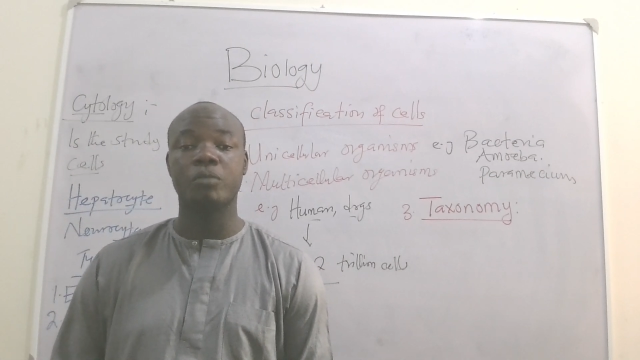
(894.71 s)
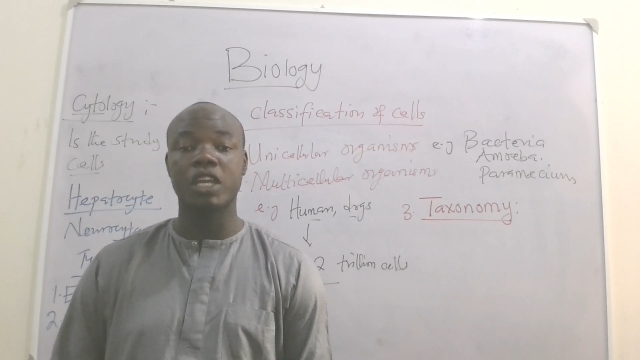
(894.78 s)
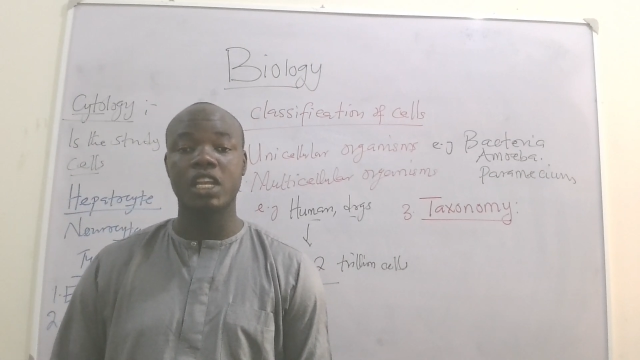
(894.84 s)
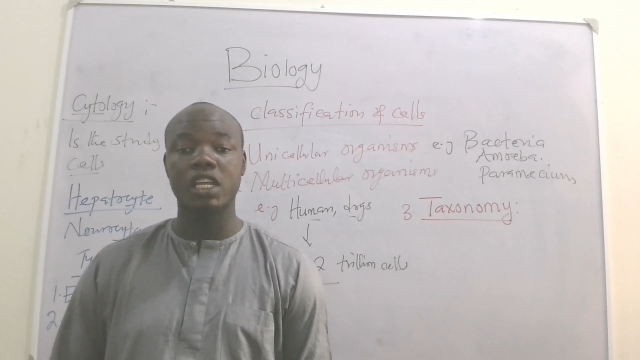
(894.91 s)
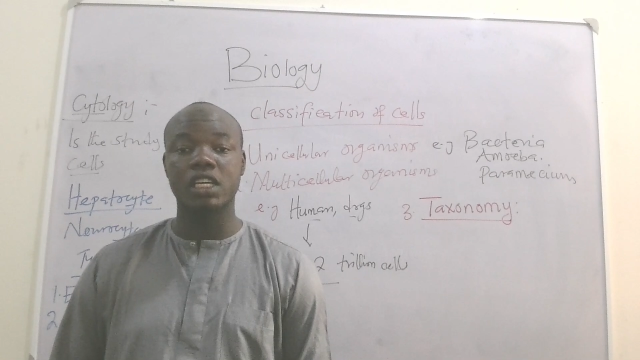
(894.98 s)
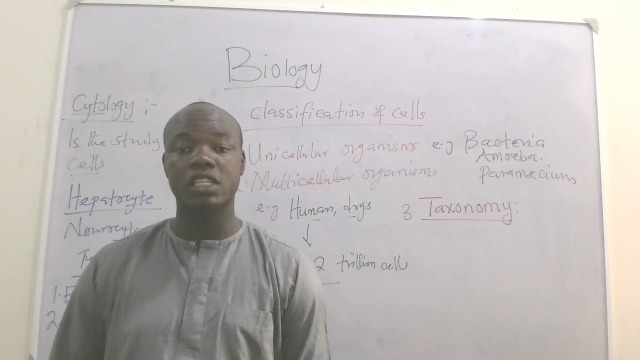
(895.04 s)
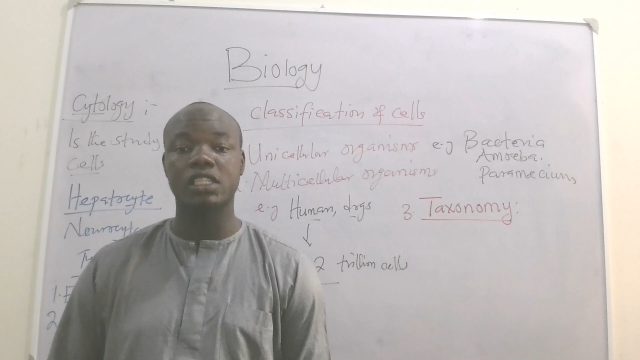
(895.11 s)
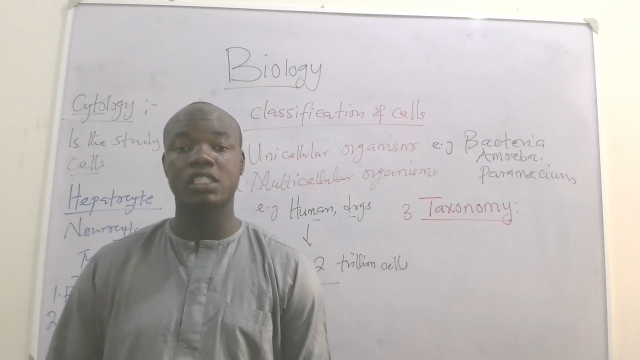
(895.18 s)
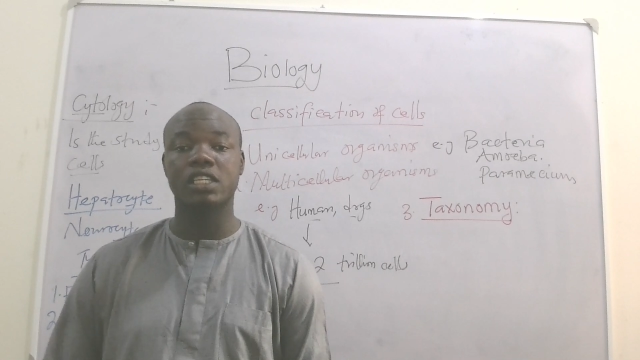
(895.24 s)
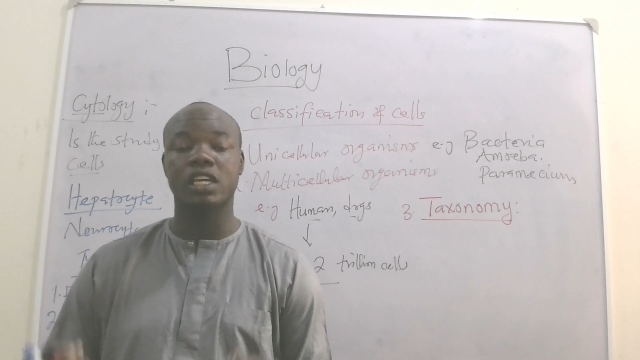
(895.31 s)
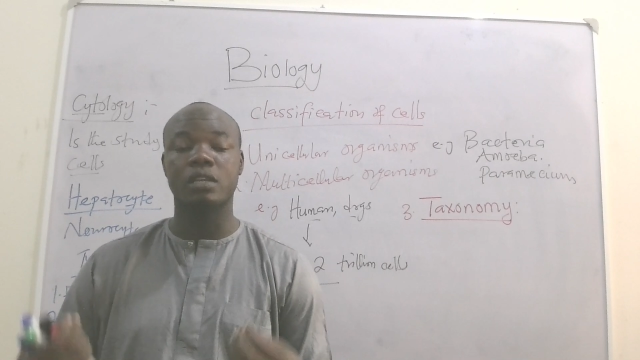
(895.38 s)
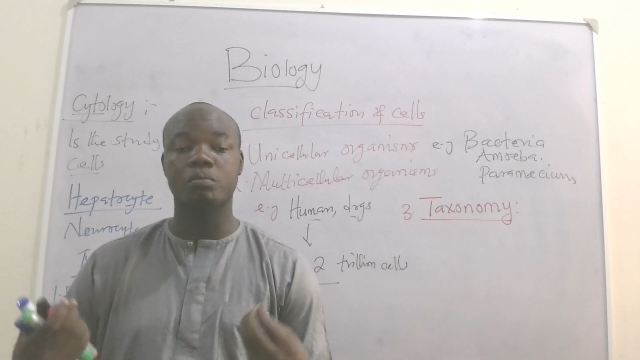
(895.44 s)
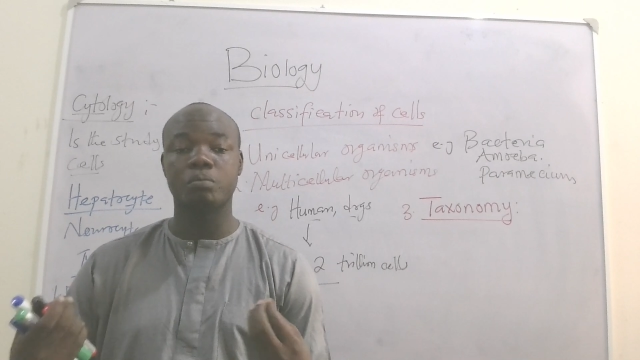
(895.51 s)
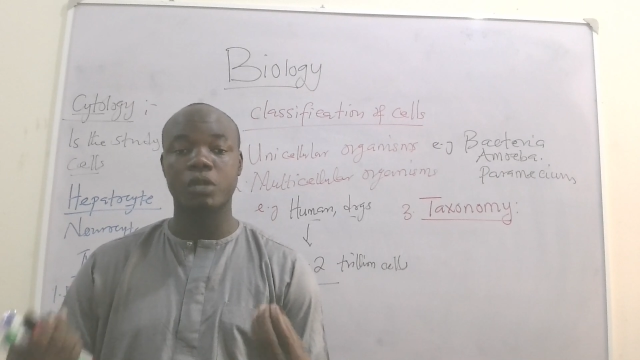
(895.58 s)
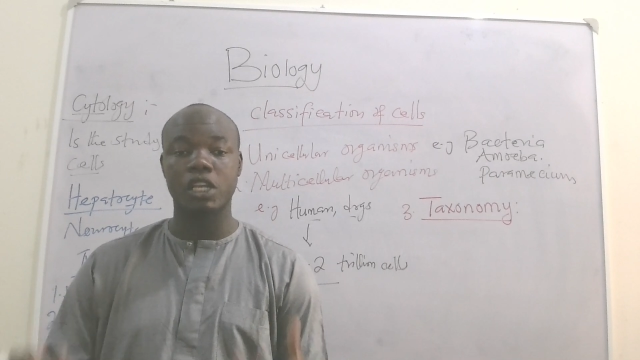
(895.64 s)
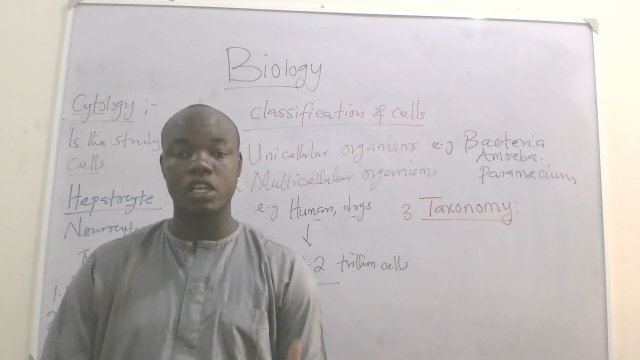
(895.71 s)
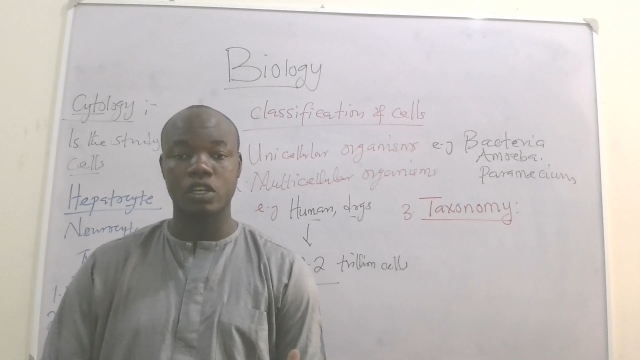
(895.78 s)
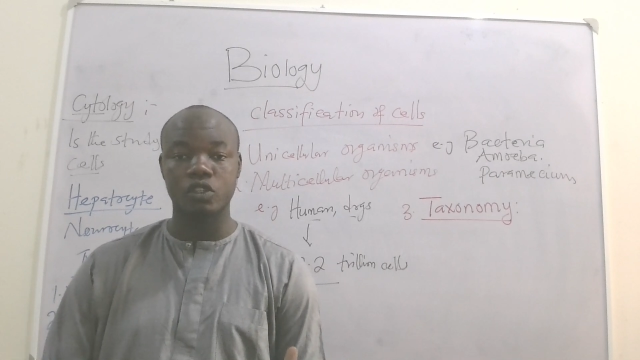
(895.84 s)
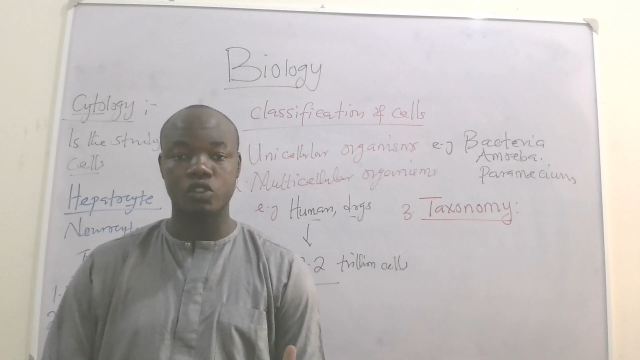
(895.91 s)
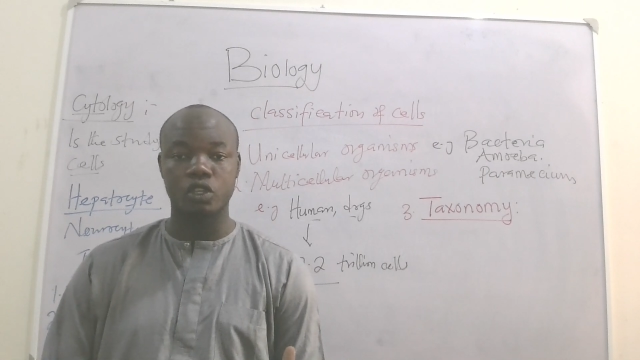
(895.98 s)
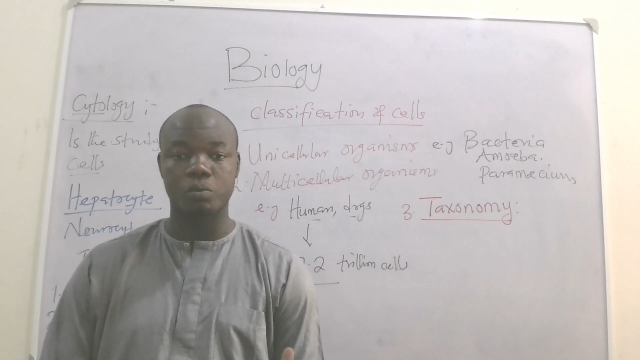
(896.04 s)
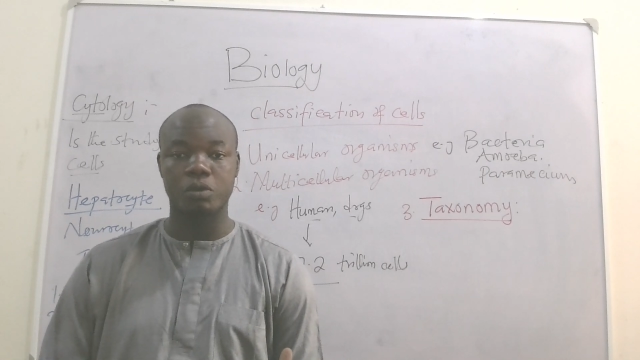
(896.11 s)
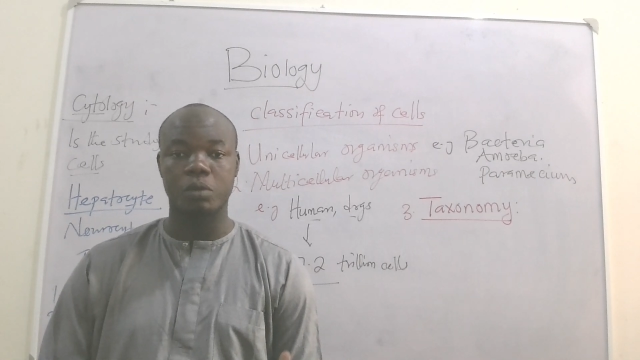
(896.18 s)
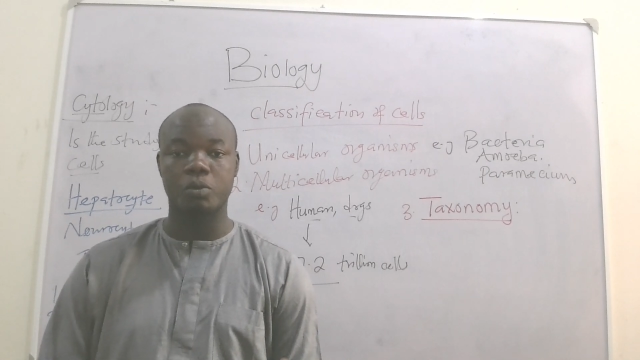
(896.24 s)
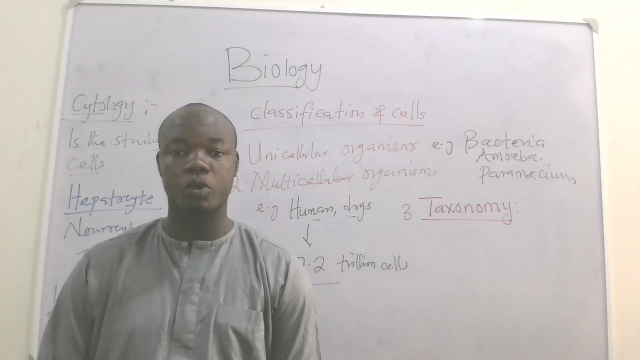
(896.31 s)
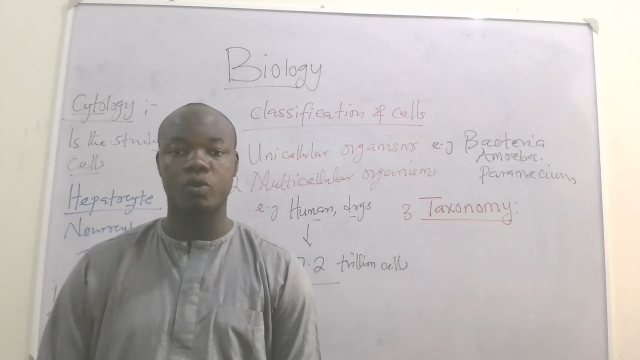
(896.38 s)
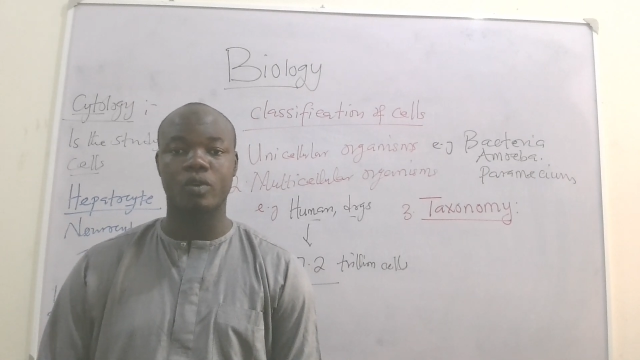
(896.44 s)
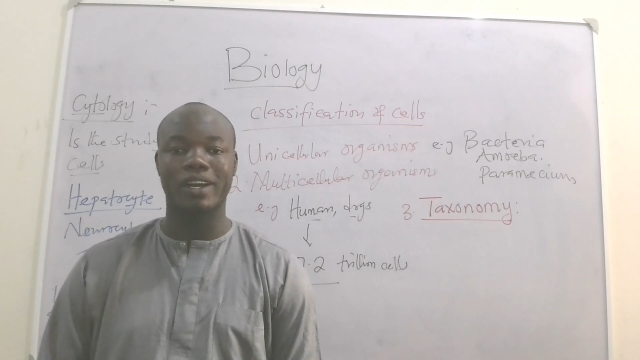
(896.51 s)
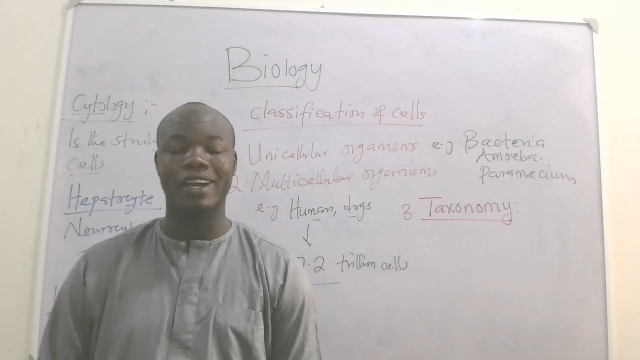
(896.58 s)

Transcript: millions and billions of living